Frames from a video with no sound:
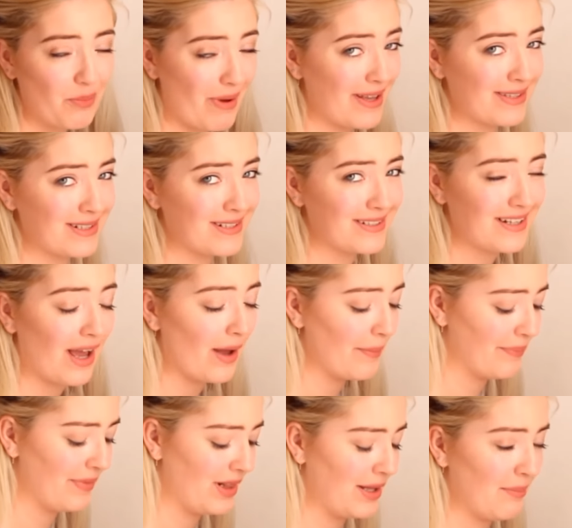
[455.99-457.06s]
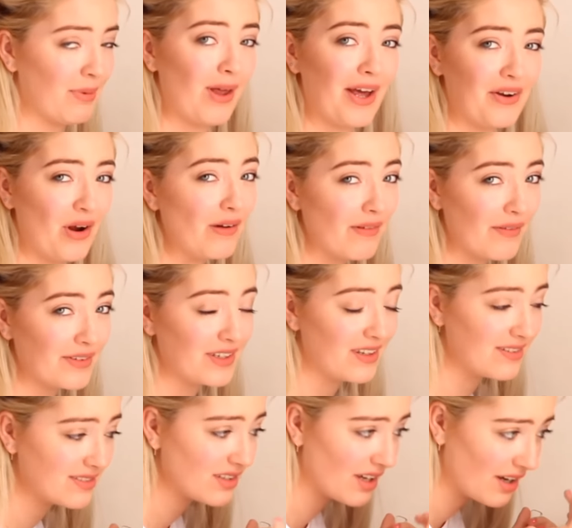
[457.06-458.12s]
the best lip liner I've ever
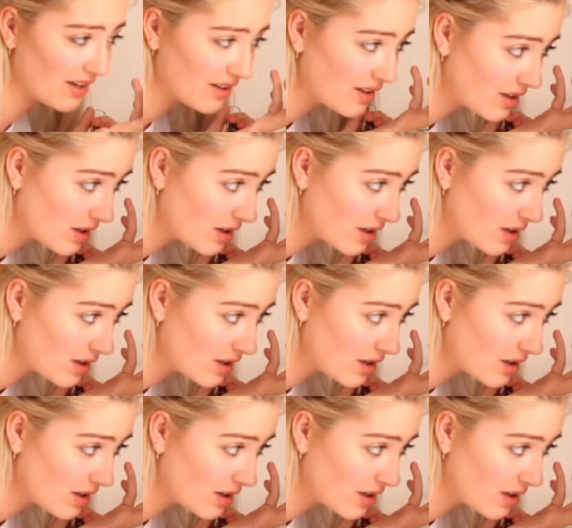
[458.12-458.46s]
used though.